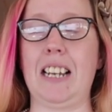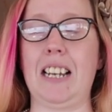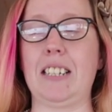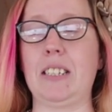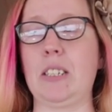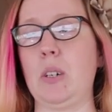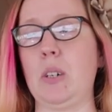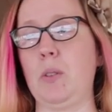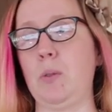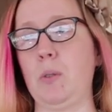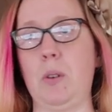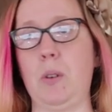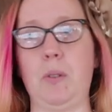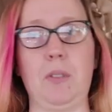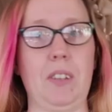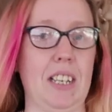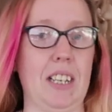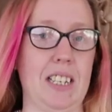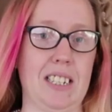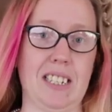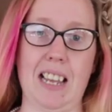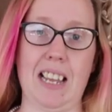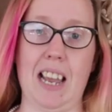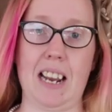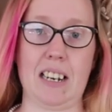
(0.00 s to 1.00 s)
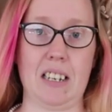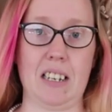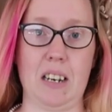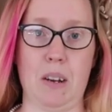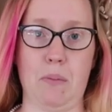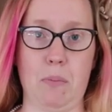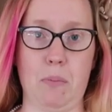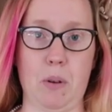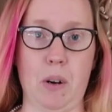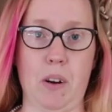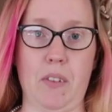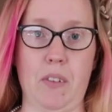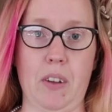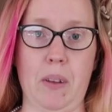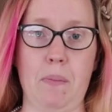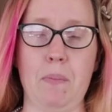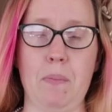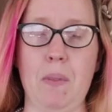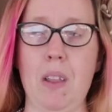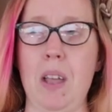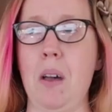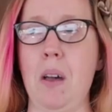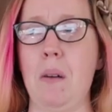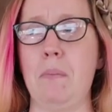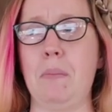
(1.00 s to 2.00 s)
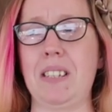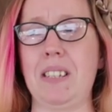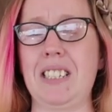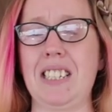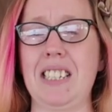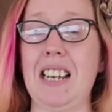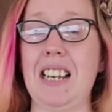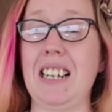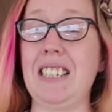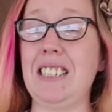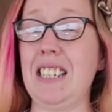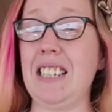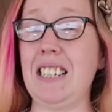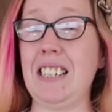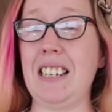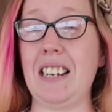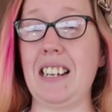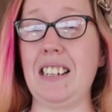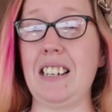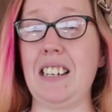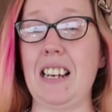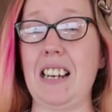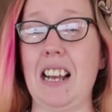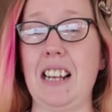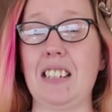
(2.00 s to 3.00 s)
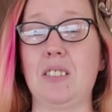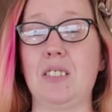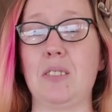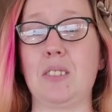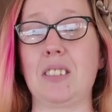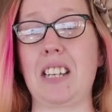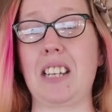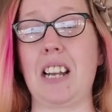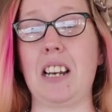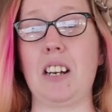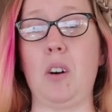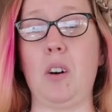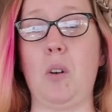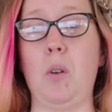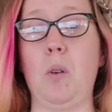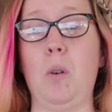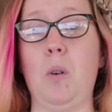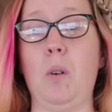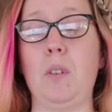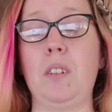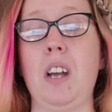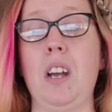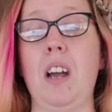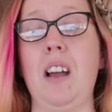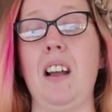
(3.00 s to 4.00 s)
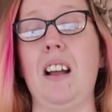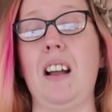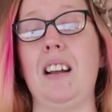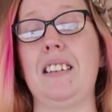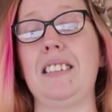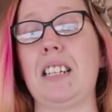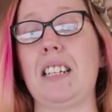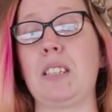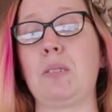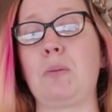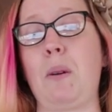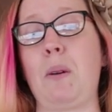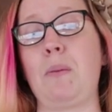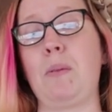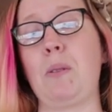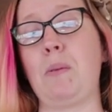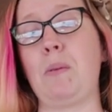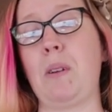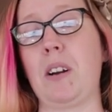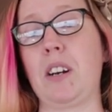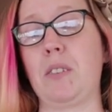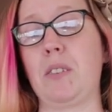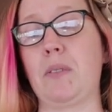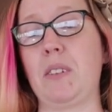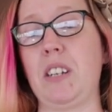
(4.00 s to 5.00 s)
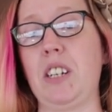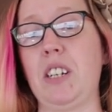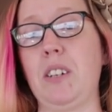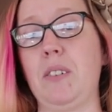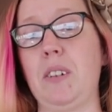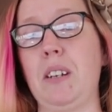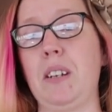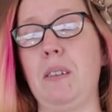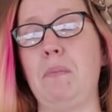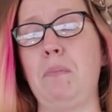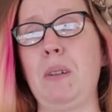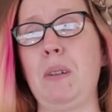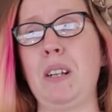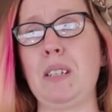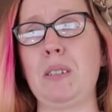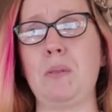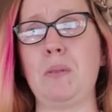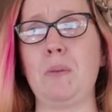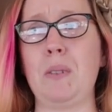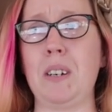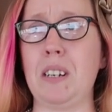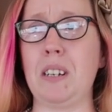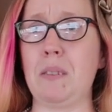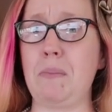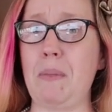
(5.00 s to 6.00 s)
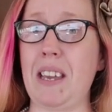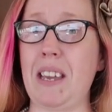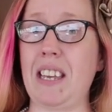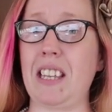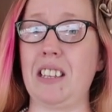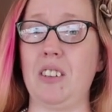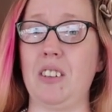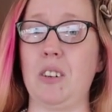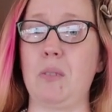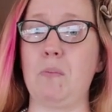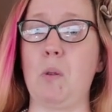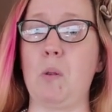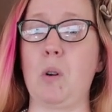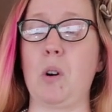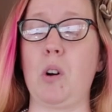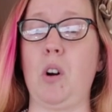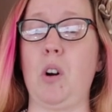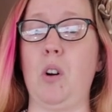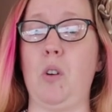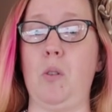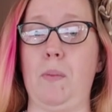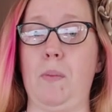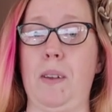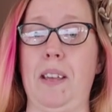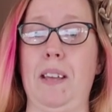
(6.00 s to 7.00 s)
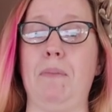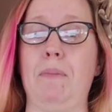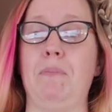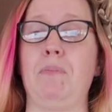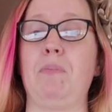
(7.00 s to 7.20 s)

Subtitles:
I don't know the exact number of it, but it's a 1999, so it's kind of old, and that's why we wanted to redo it. Plus, we wanted to make it look more homey.